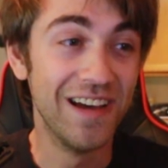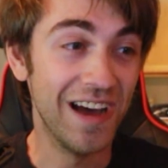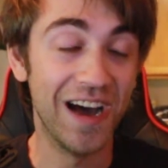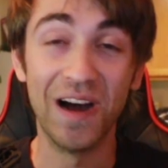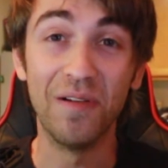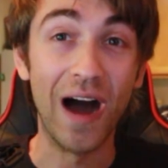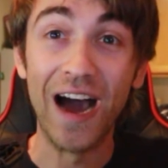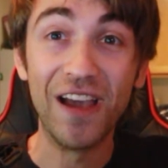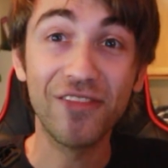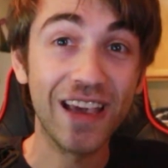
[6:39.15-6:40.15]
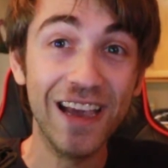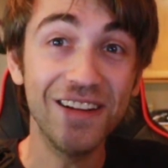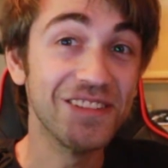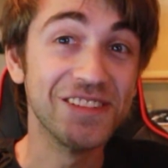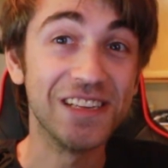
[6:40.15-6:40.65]
I have
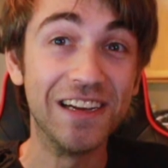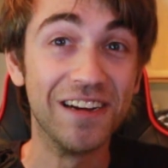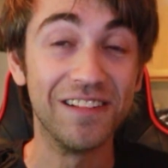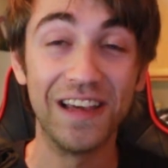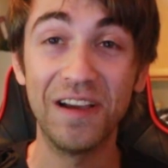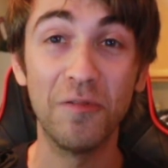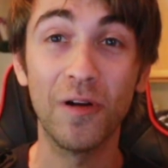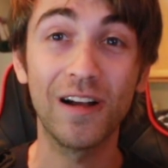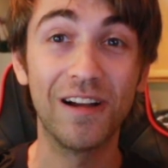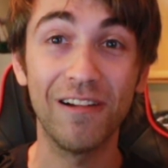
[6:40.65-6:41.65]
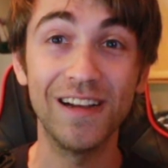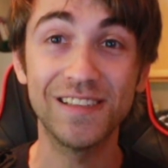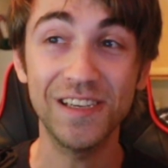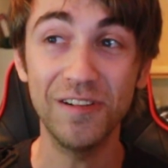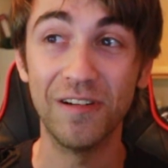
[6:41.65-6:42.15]
candles here. They work great
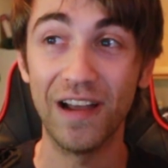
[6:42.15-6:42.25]
too.